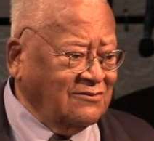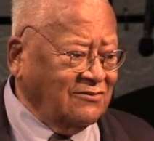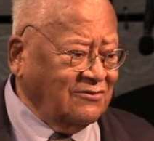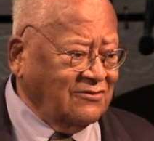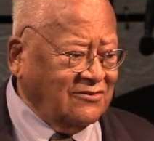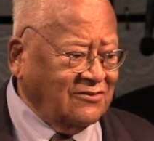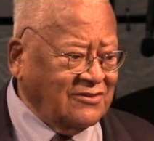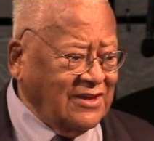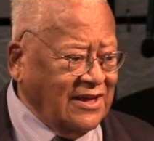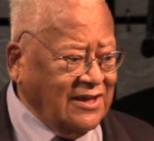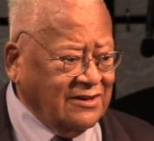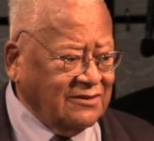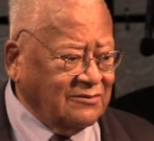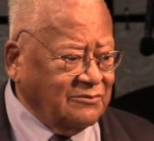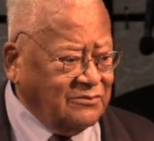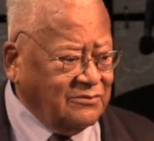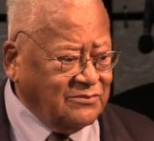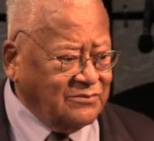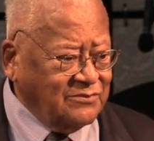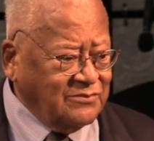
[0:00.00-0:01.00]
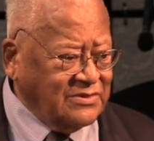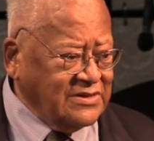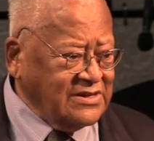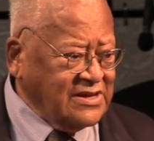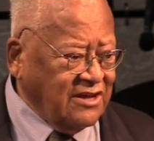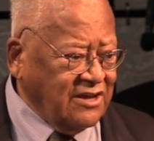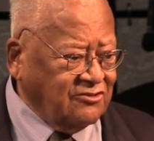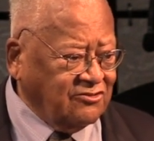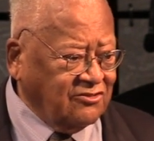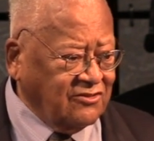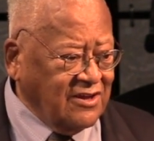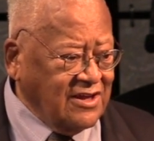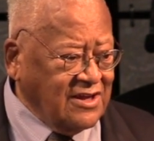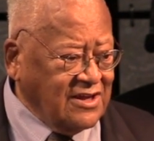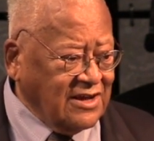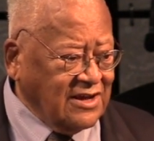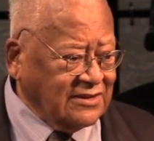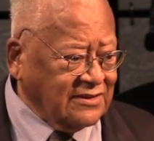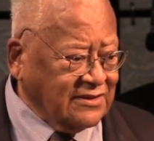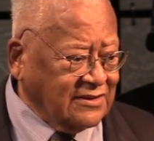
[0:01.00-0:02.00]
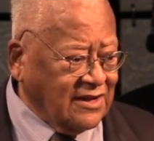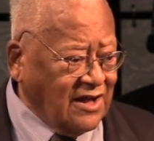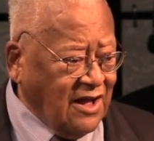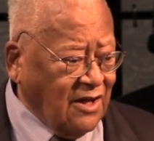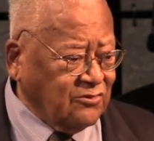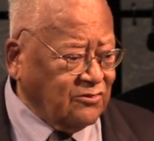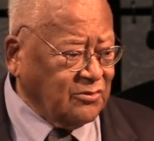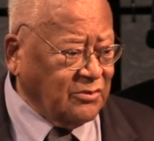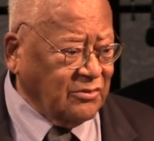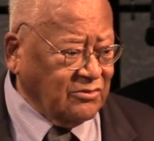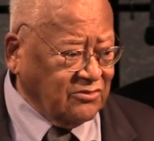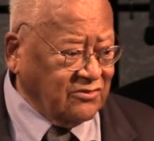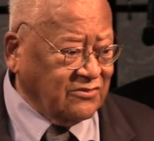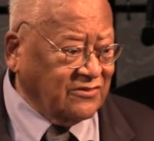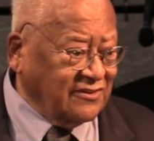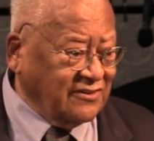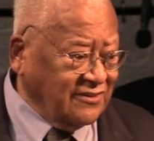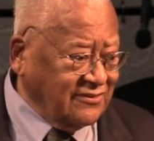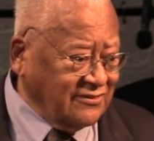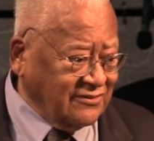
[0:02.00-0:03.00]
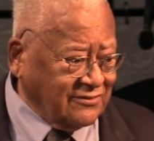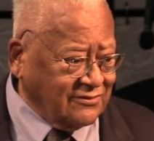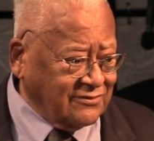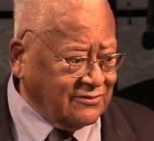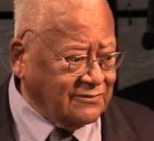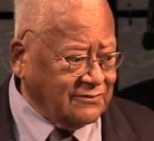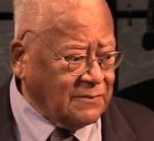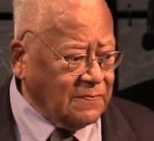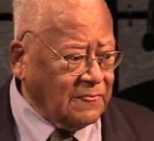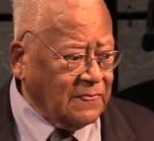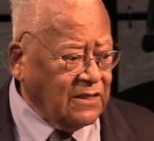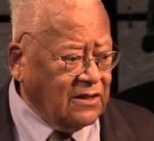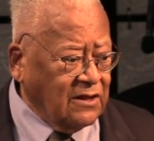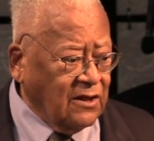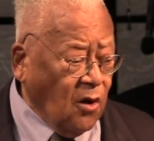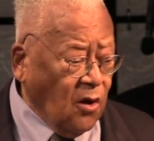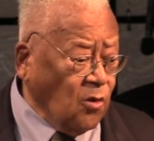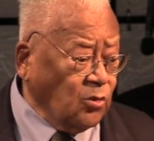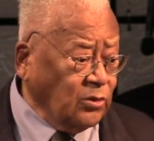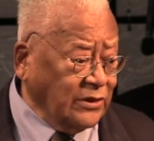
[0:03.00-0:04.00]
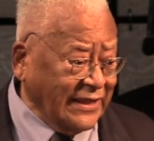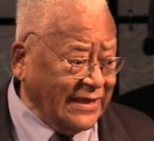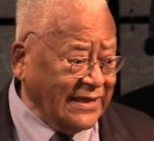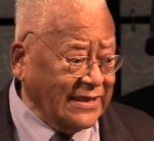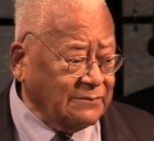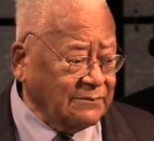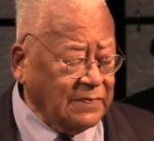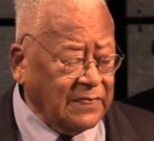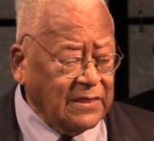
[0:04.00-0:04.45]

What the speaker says: seek a PhD on the Gospels of Jesus only.